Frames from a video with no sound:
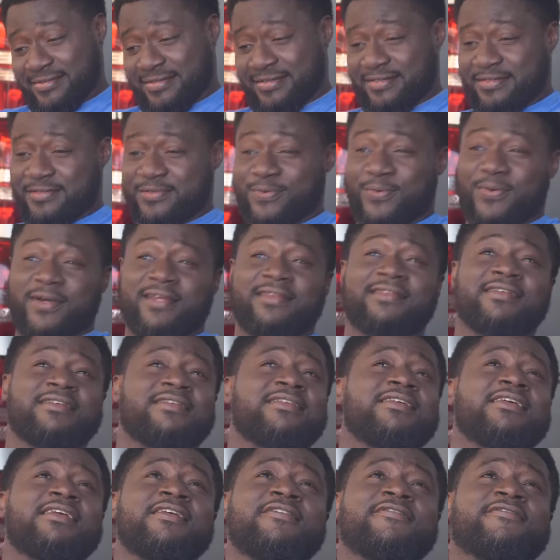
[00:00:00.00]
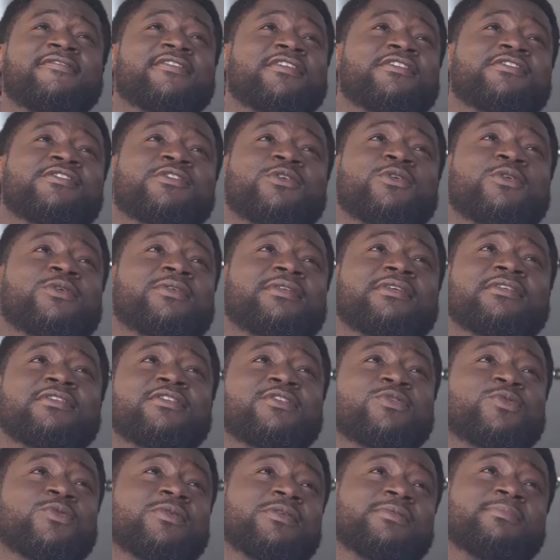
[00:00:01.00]
since when did Ify turn
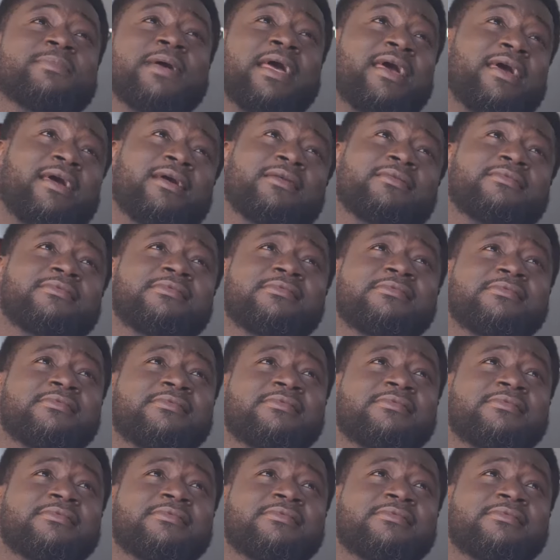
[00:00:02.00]
into a man?